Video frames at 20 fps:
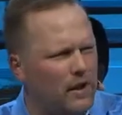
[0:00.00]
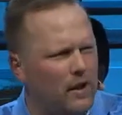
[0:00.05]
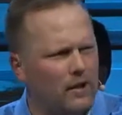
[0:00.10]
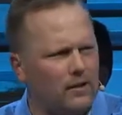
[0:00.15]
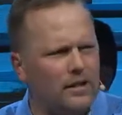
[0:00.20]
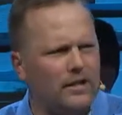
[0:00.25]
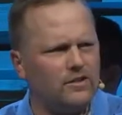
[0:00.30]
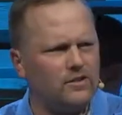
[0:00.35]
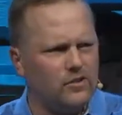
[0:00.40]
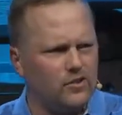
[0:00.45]

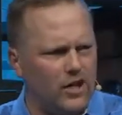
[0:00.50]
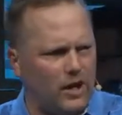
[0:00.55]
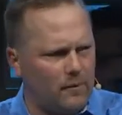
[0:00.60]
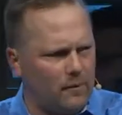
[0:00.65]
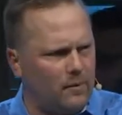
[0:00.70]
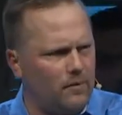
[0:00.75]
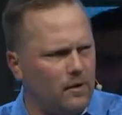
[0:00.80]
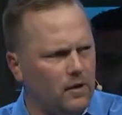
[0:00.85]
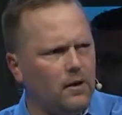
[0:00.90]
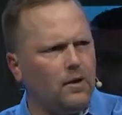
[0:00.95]
ladies and
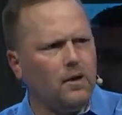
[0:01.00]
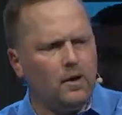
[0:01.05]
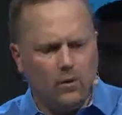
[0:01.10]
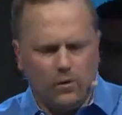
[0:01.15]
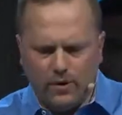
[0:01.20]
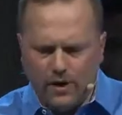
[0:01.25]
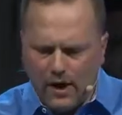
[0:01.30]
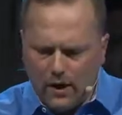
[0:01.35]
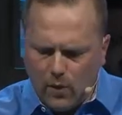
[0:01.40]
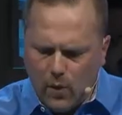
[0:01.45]
gentlemen. We're
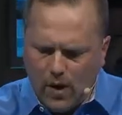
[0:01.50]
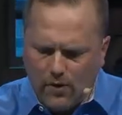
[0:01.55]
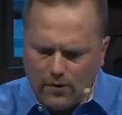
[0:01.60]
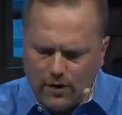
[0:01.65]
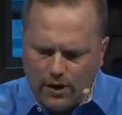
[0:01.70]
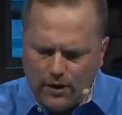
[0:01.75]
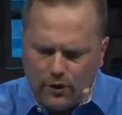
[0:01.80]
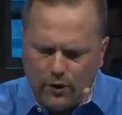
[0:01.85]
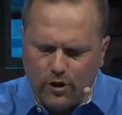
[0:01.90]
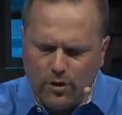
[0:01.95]
not quite
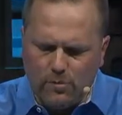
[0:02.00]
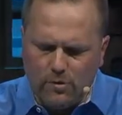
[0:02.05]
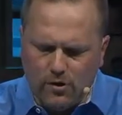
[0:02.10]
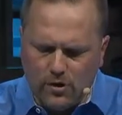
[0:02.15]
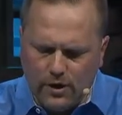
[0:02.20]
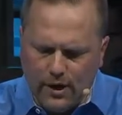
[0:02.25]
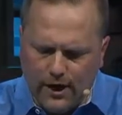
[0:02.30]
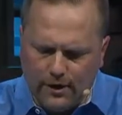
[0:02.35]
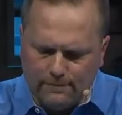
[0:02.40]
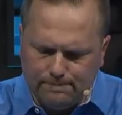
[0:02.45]
ready to do communion yet.